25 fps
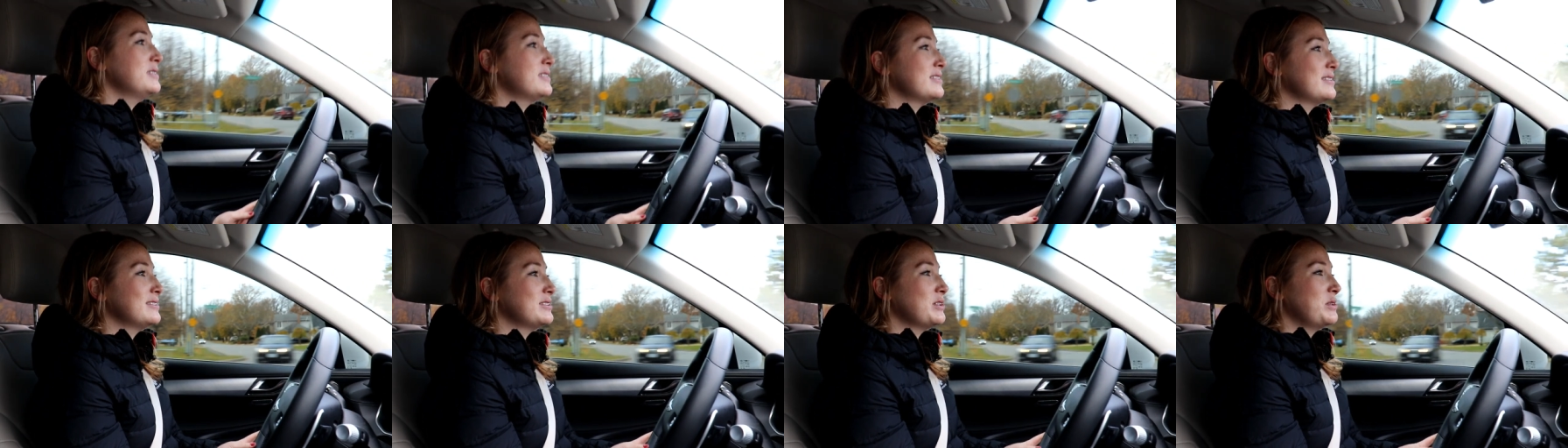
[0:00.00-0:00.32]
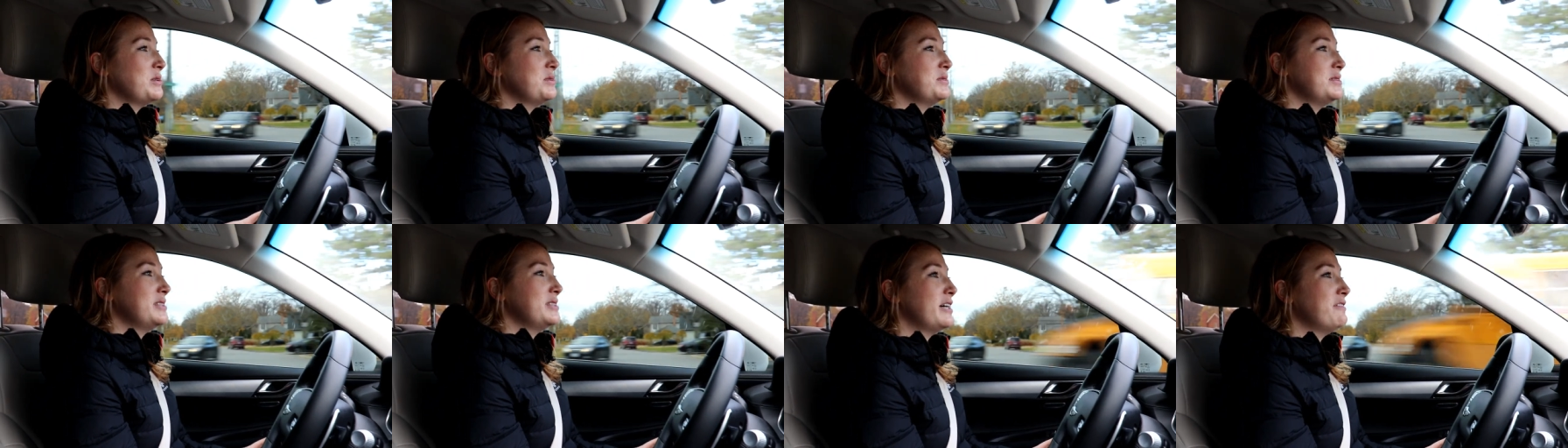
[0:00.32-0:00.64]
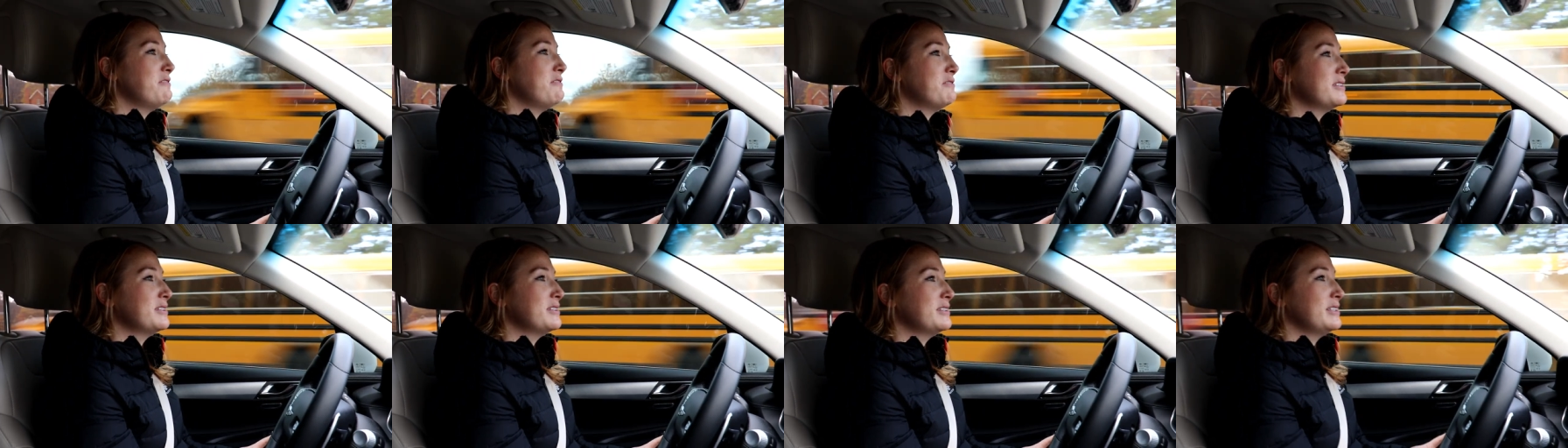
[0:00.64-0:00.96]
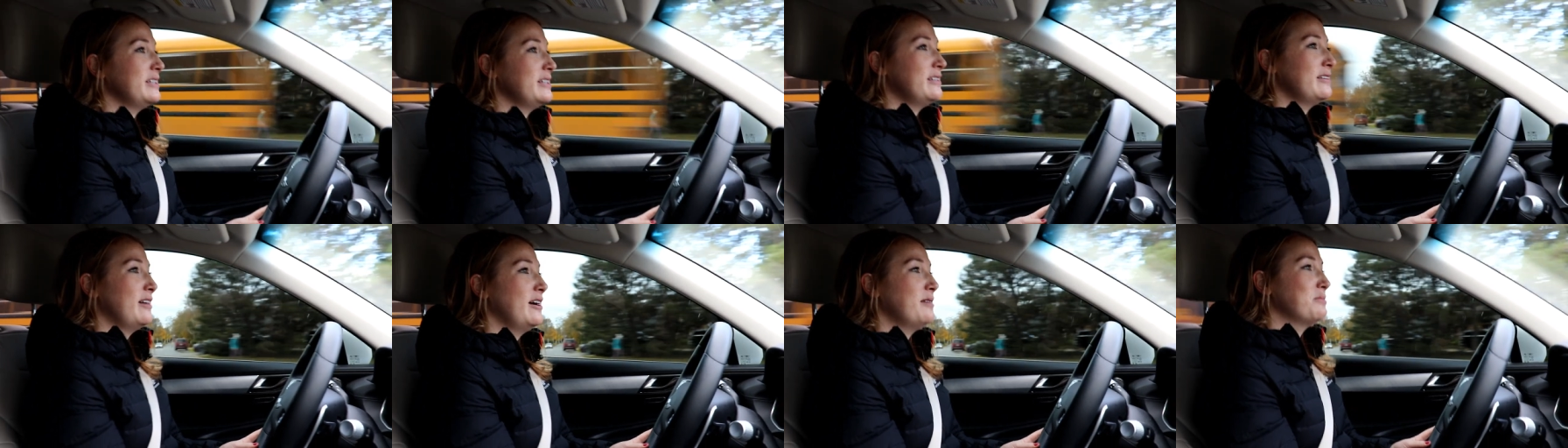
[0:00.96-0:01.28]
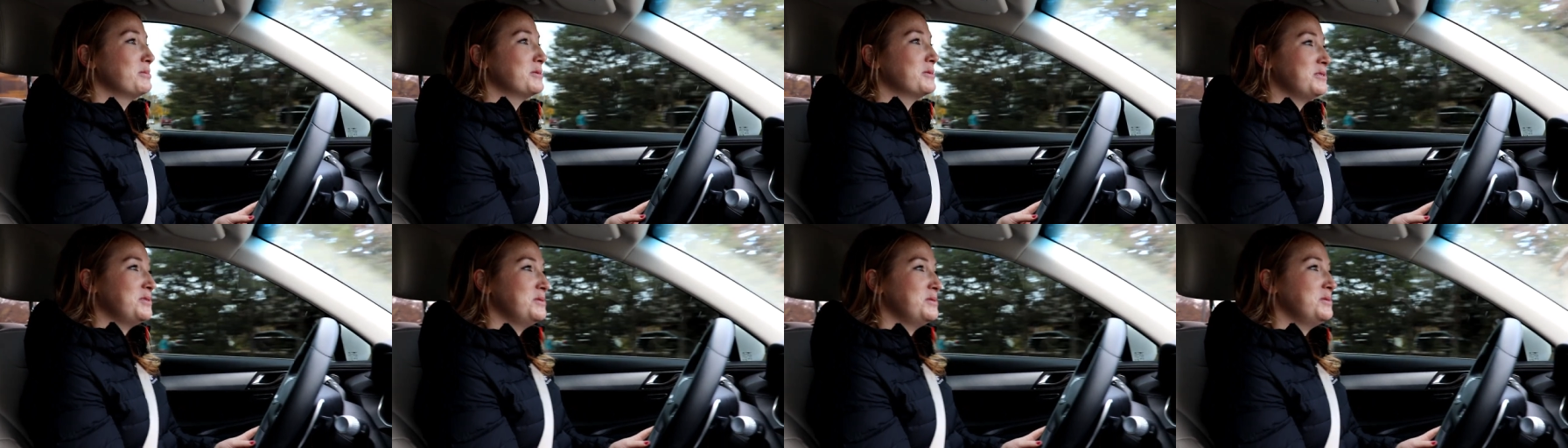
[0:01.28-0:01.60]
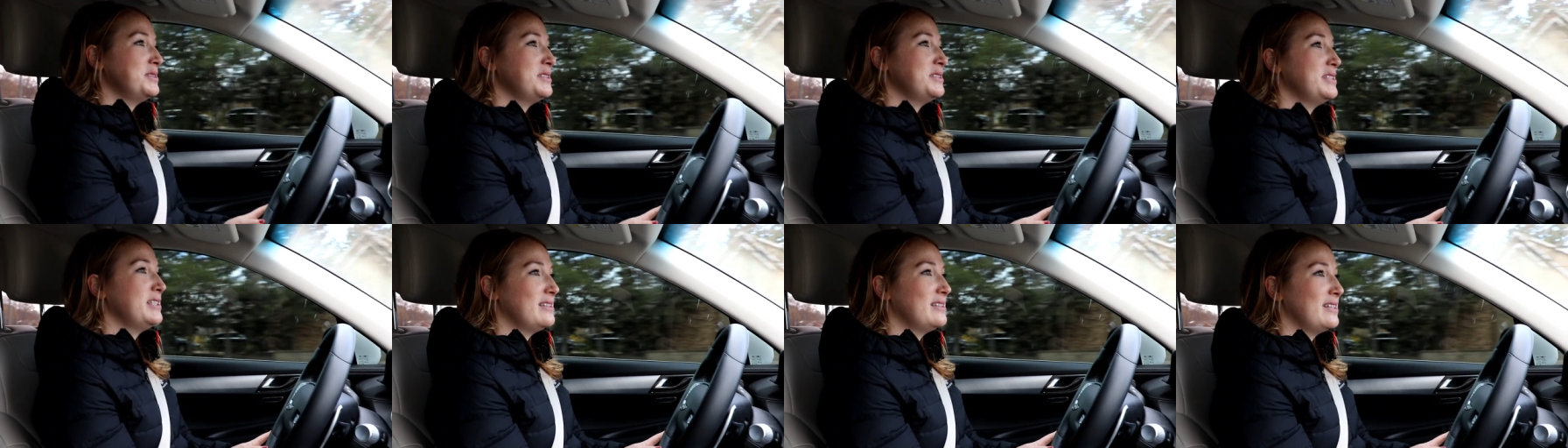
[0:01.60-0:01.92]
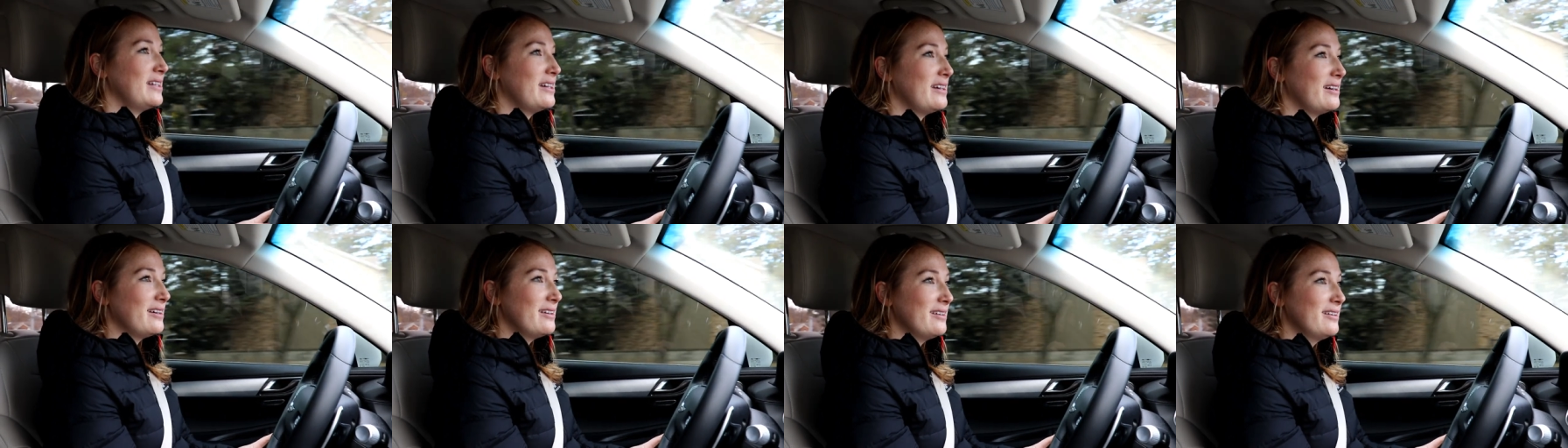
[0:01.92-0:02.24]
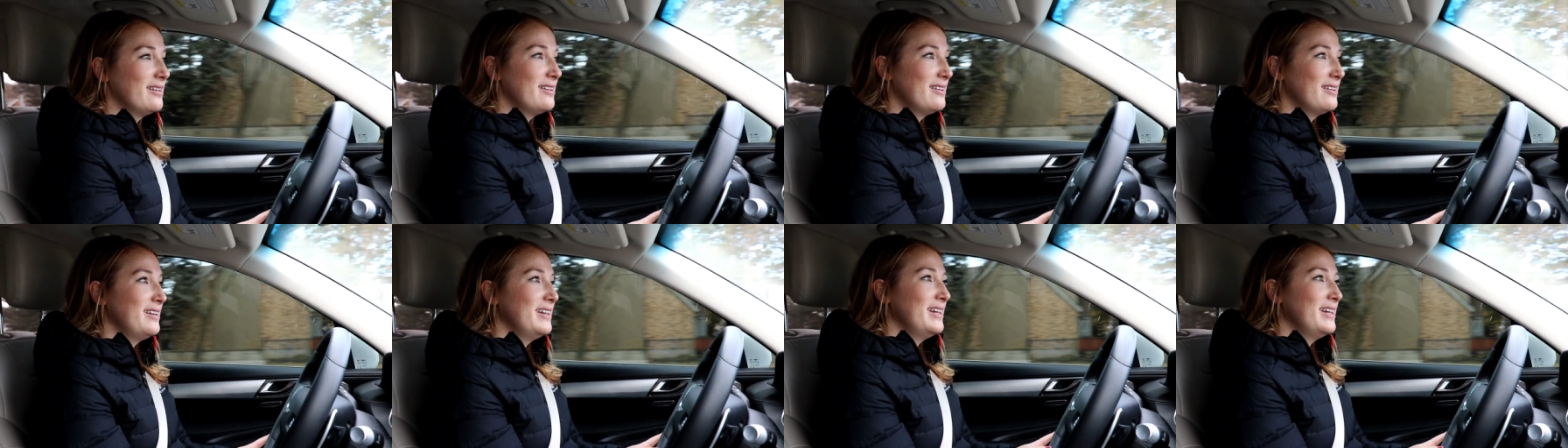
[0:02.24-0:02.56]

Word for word: so definitely an opportunity there.